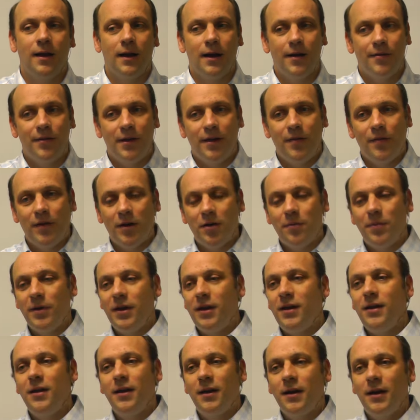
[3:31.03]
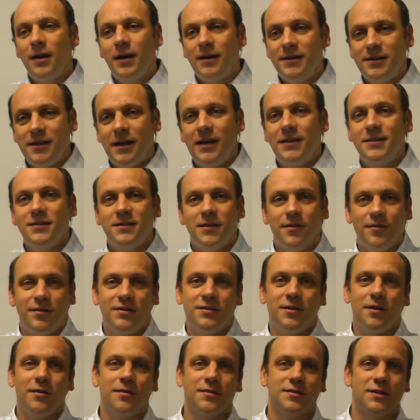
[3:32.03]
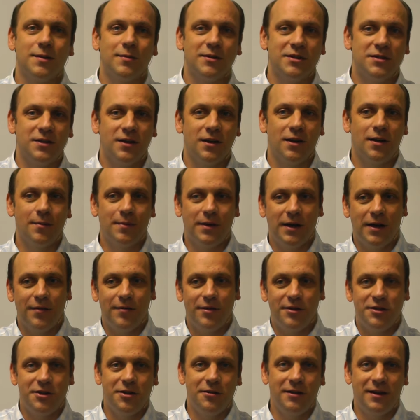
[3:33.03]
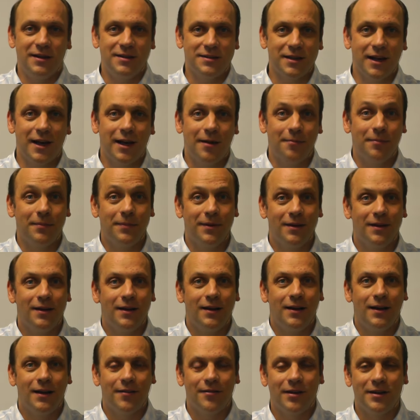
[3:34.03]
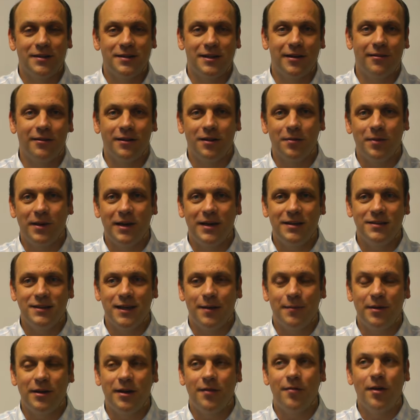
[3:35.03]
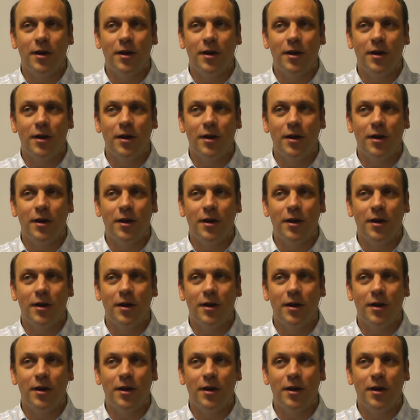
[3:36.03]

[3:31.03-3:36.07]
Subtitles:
and then there'll be a test at the start of the summer term and the June exam, and that's how it'll be examined.